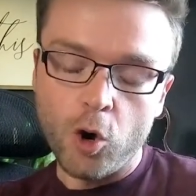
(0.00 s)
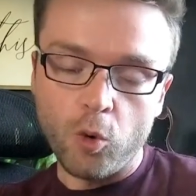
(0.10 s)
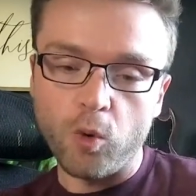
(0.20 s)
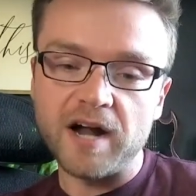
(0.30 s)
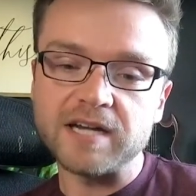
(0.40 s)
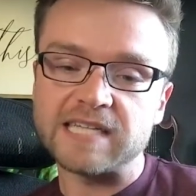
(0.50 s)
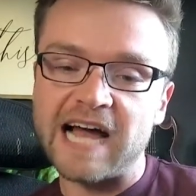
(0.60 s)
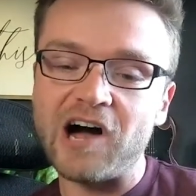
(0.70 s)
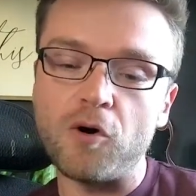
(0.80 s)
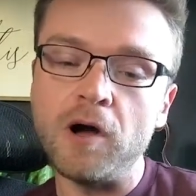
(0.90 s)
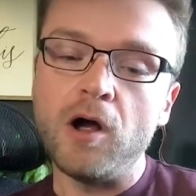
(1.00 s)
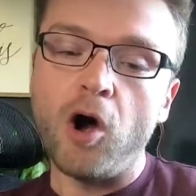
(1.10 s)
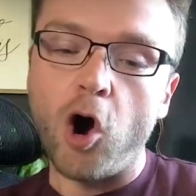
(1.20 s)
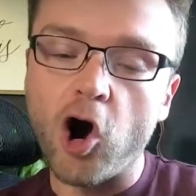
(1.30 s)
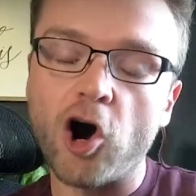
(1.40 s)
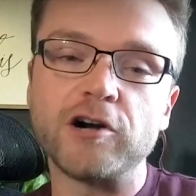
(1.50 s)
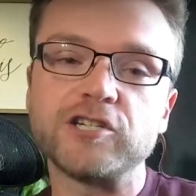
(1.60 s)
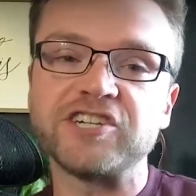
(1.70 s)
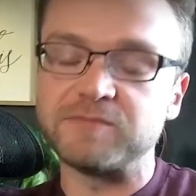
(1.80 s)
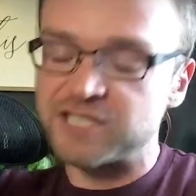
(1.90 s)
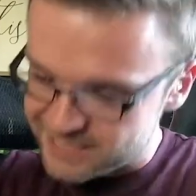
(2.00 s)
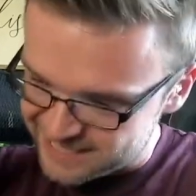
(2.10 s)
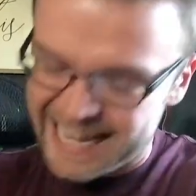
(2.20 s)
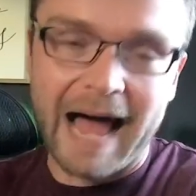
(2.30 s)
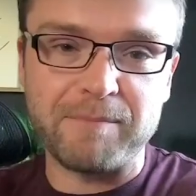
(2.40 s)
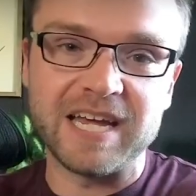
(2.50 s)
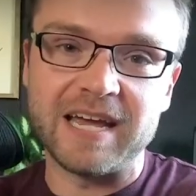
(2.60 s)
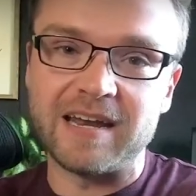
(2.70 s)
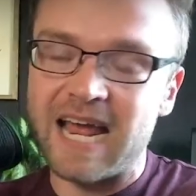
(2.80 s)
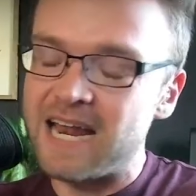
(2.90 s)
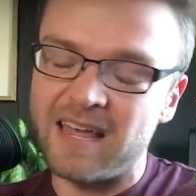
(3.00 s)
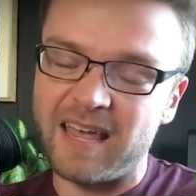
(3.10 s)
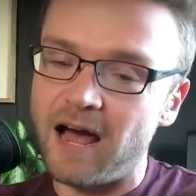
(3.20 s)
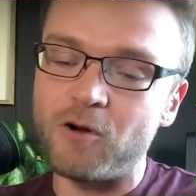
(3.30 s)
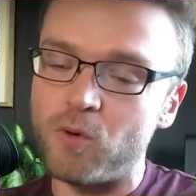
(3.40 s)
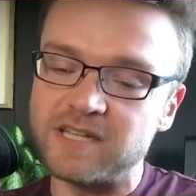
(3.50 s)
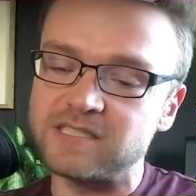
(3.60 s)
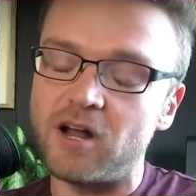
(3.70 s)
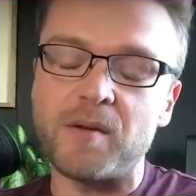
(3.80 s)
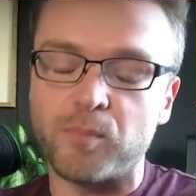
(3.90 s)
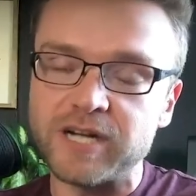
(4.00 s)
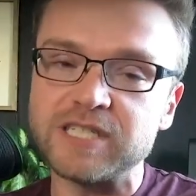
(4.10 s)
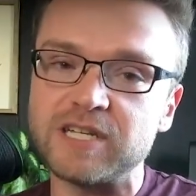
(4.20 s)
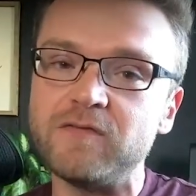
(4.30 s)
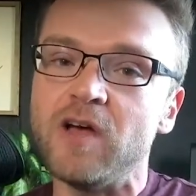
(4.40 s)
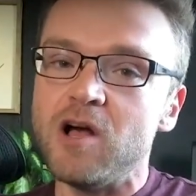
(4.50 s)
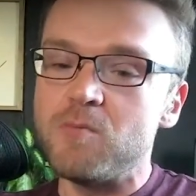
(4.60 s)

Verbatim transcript: One is how hard she comes slapping in, and like I don't, it's not abrasive,